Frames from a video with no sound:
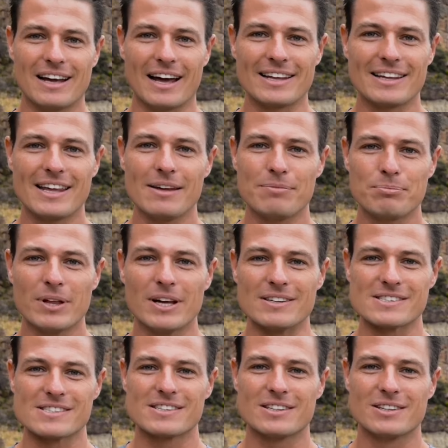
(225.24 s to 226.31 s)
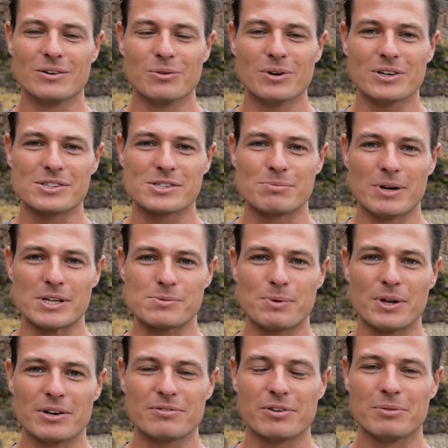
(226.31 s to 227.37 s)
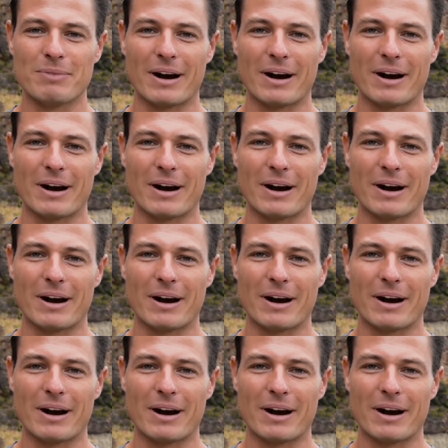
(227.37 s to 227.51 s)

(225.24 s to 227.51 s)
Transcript: and keep this the world's most beautiful